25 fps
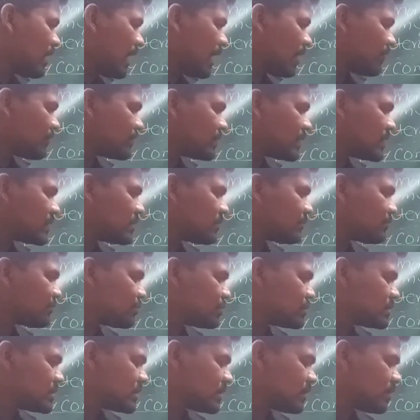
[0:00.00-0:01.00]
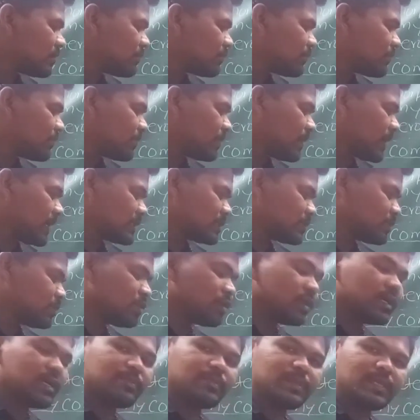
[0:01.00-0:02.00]
After the fusion of
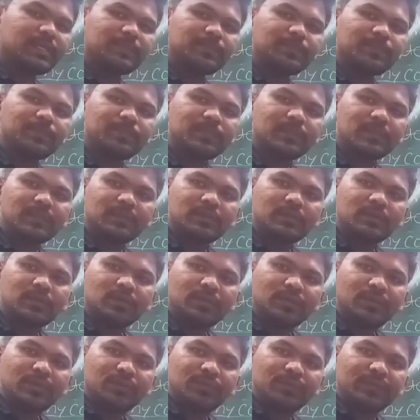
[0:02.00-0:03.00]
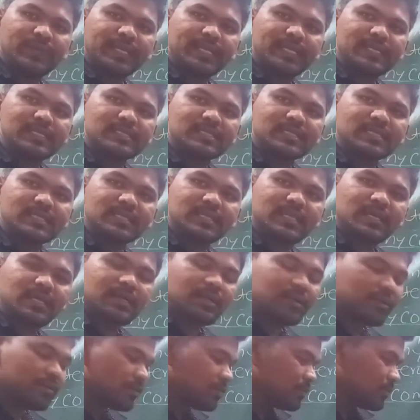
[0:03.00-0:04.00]
plasmogamy, we can see
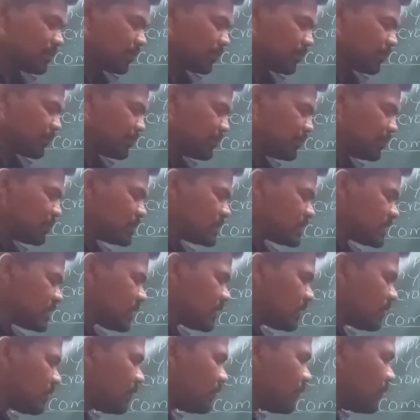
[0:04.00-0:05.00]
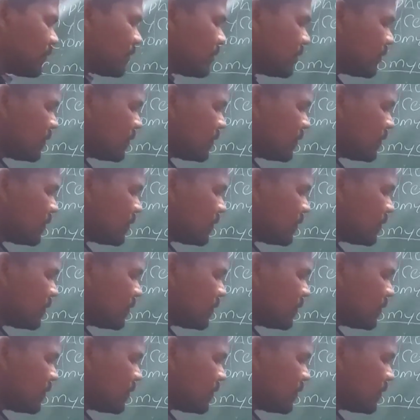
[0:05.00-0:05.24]
the fusion of